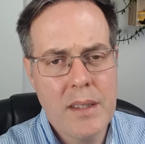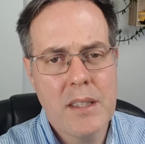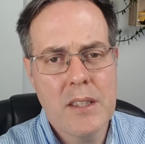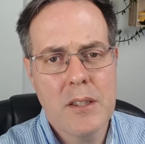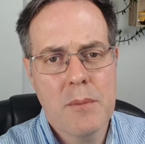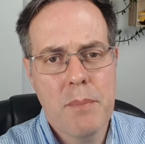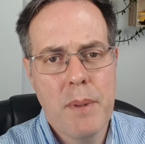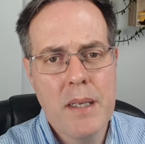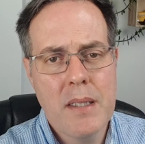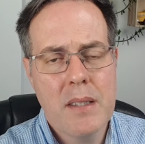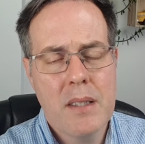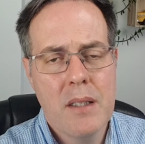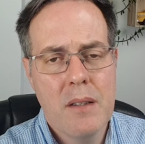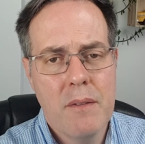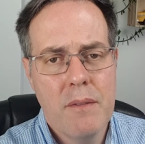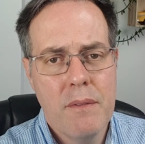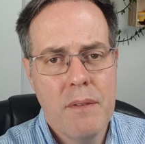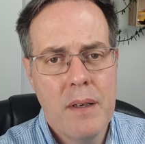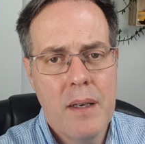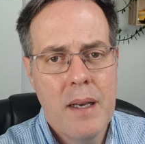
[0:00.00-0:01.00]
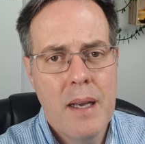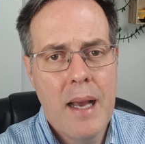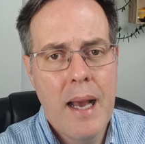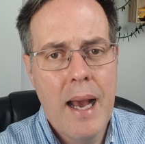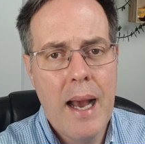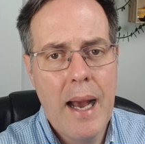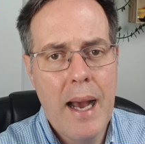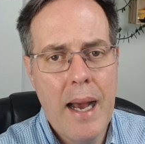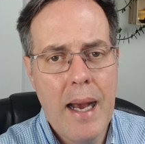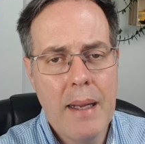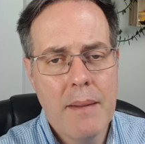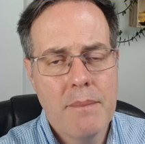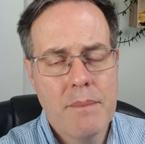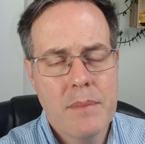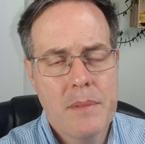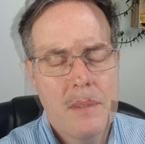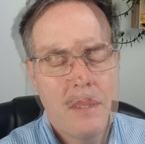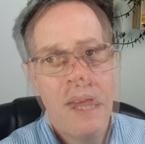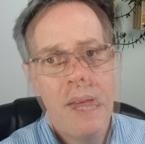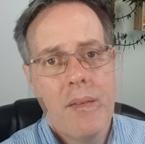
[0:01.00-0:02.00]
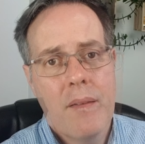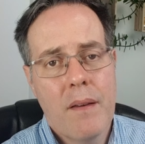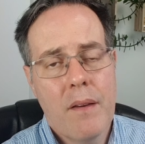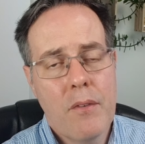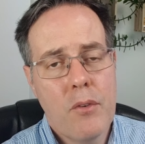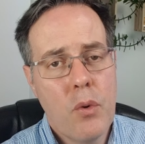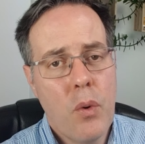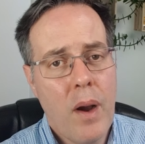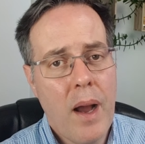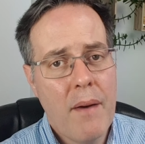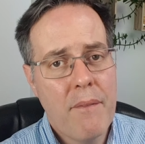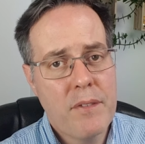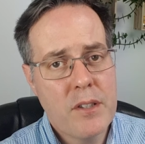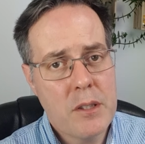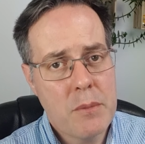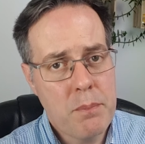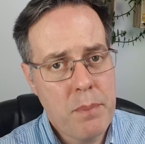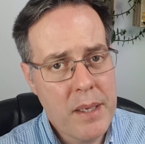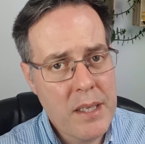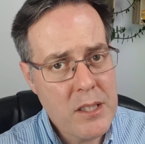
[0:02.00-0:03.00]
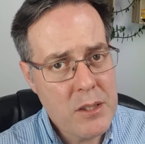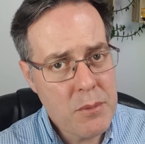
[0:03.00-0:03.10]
expensive, and if you have space